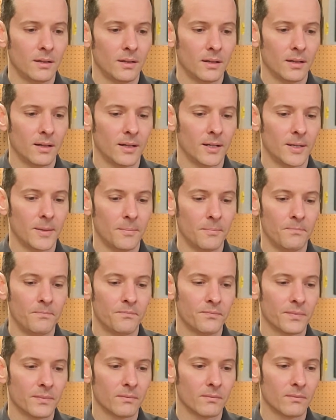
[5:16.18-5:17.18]

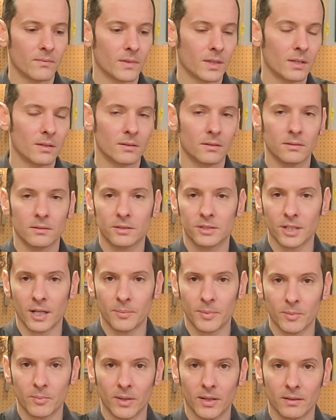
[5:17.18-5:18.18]

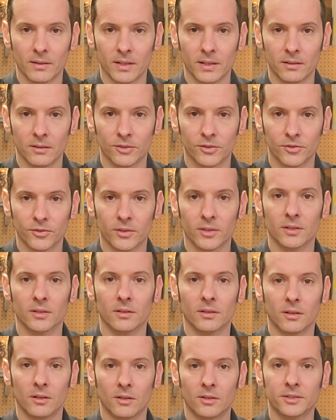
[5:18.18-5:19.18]
shop at Brownells
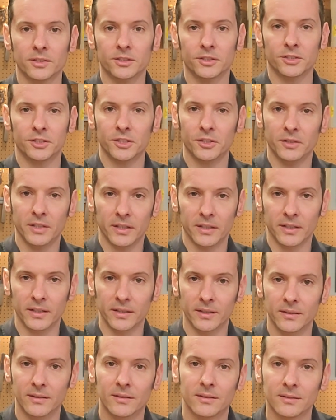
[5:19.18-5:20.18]
for all your shooting
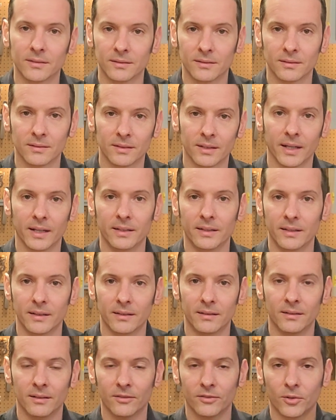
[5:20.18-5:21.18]
needs. And
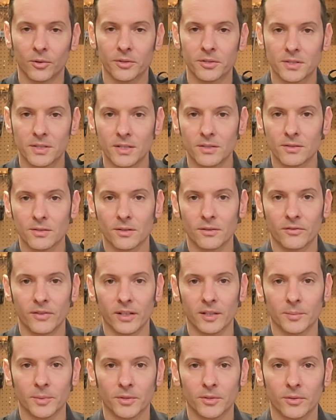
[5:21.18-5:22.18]
then of course these are
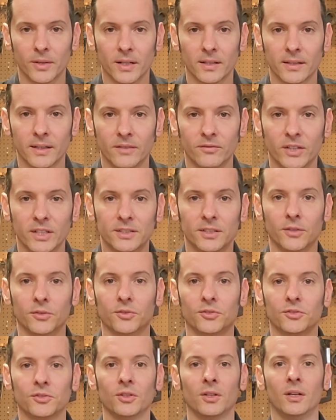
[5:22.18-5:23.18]
available directly at
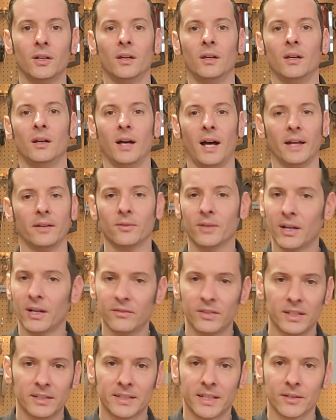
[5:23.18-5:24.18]
Viktos. I don't have
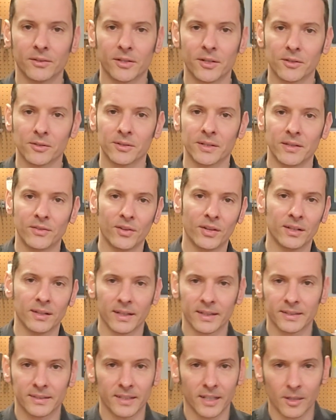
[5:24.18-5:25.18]
a discount code or anything.
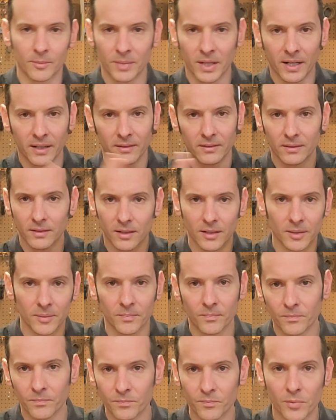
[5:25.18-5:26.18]
Like I said, I'm not a
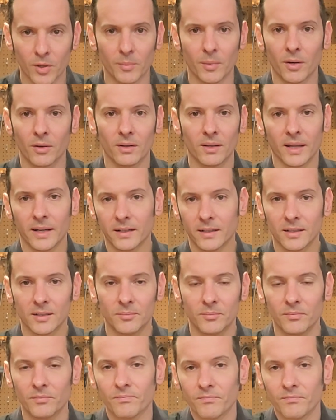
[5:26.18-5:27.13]
promoter, like a